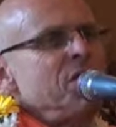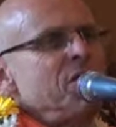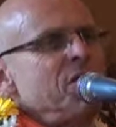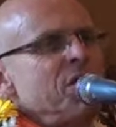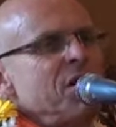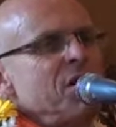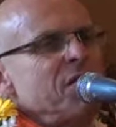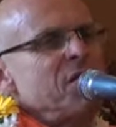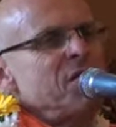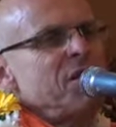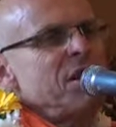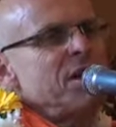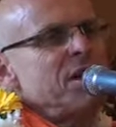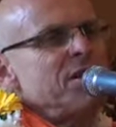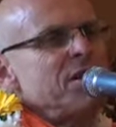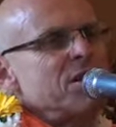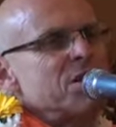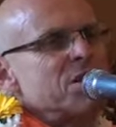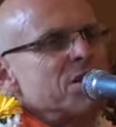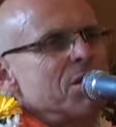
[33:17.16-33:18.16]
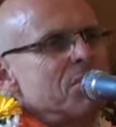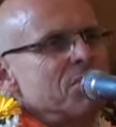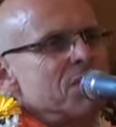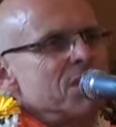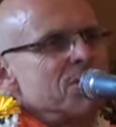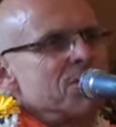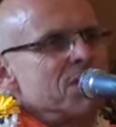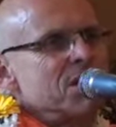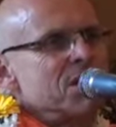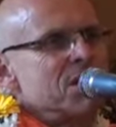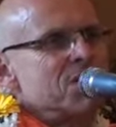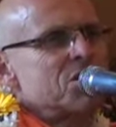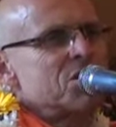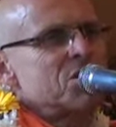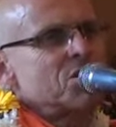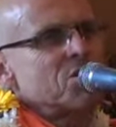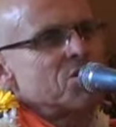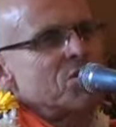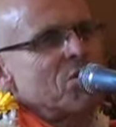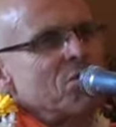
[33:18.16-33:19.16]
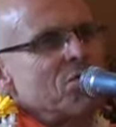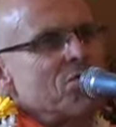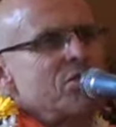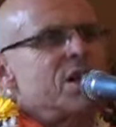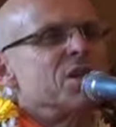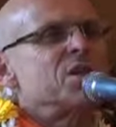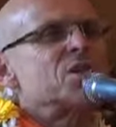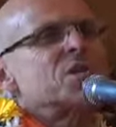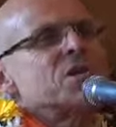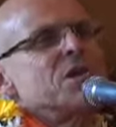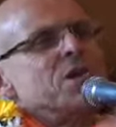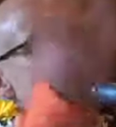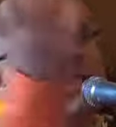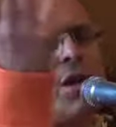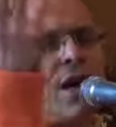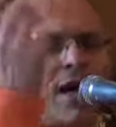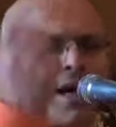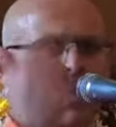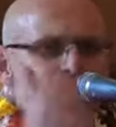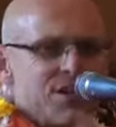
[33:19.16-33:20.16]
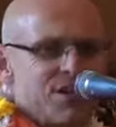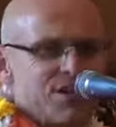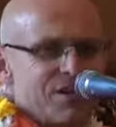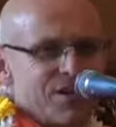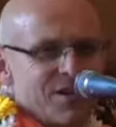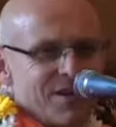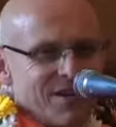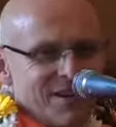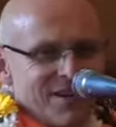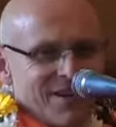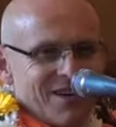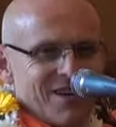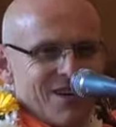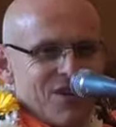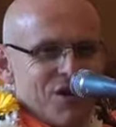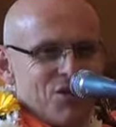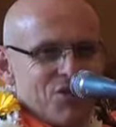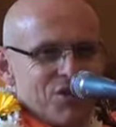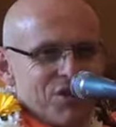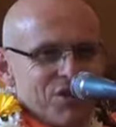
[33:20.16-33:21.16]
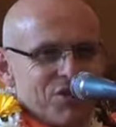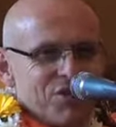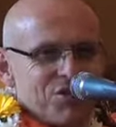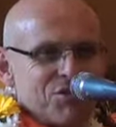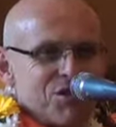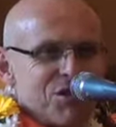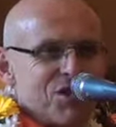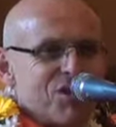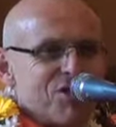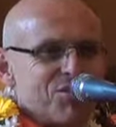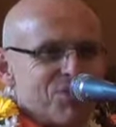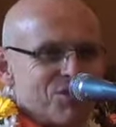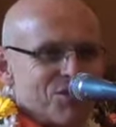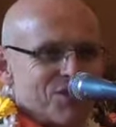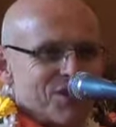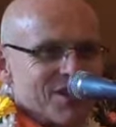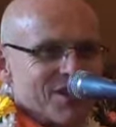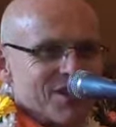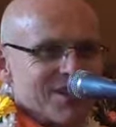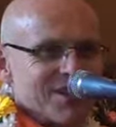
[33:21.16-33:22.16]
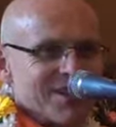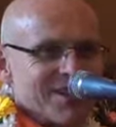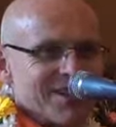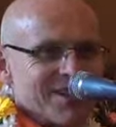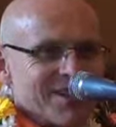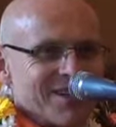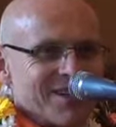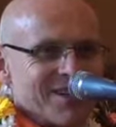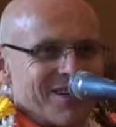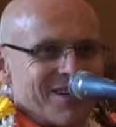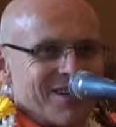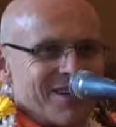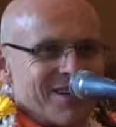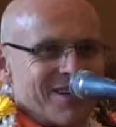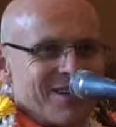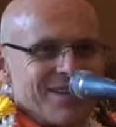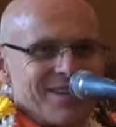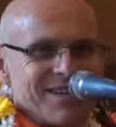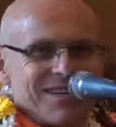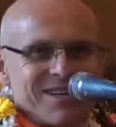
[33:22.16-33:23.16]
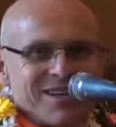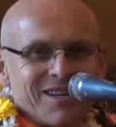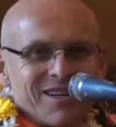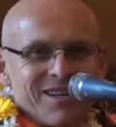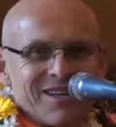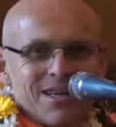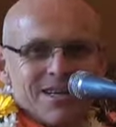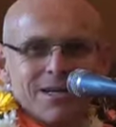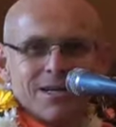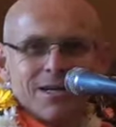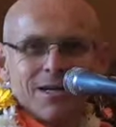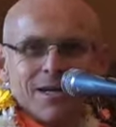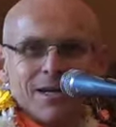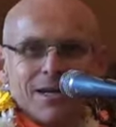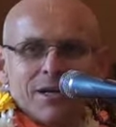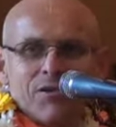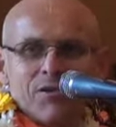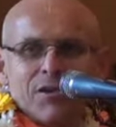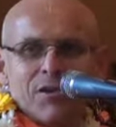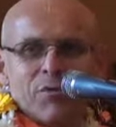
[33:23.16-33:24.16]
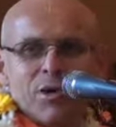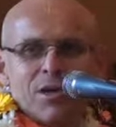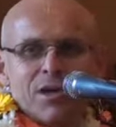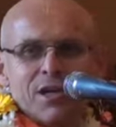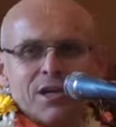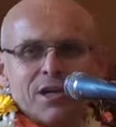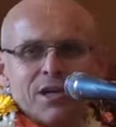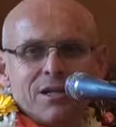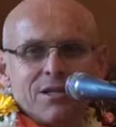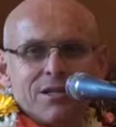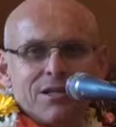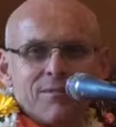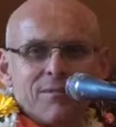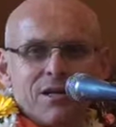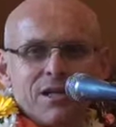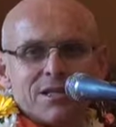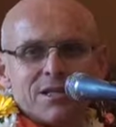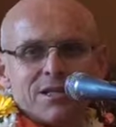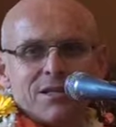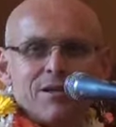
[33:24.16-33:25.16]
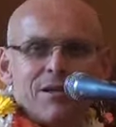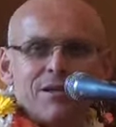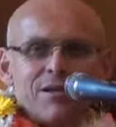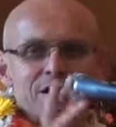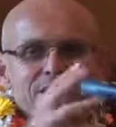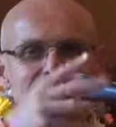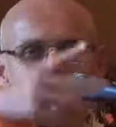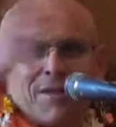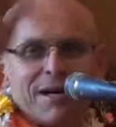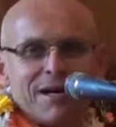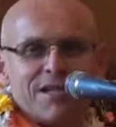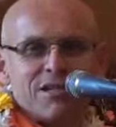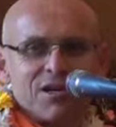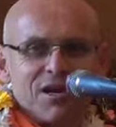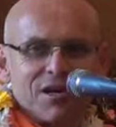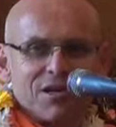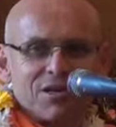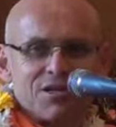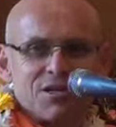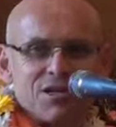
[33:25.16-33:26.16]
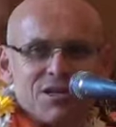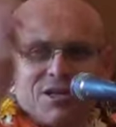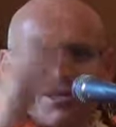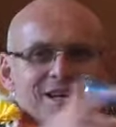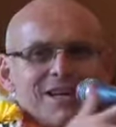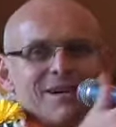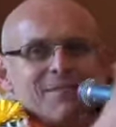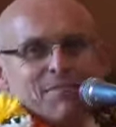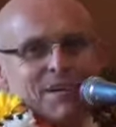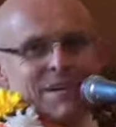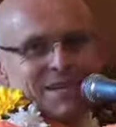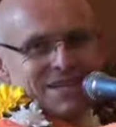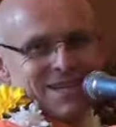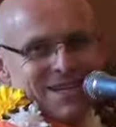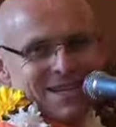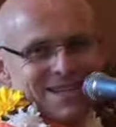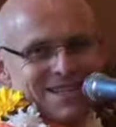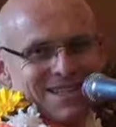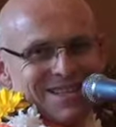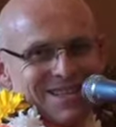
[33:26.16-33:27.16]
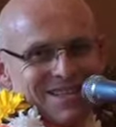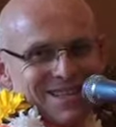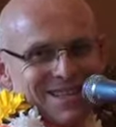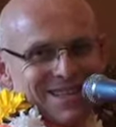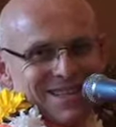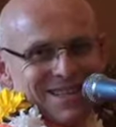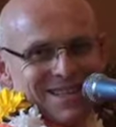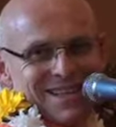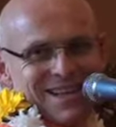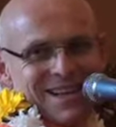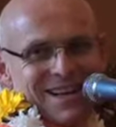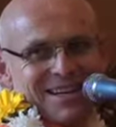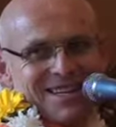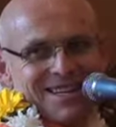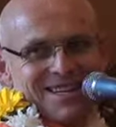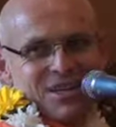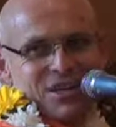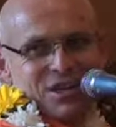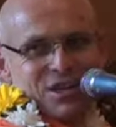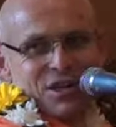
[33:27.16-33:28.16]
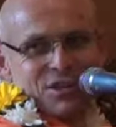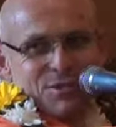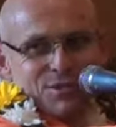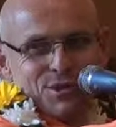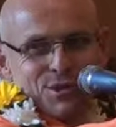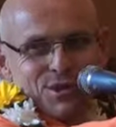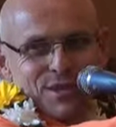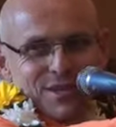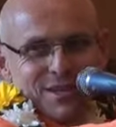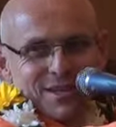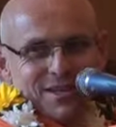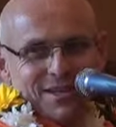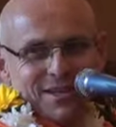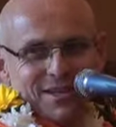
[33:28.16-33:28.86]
if their faith is sometimes not so strong, they still act according to the culture. Uh, and on the one hand, they may say, oh, this is mythology, but yet they act in the culture.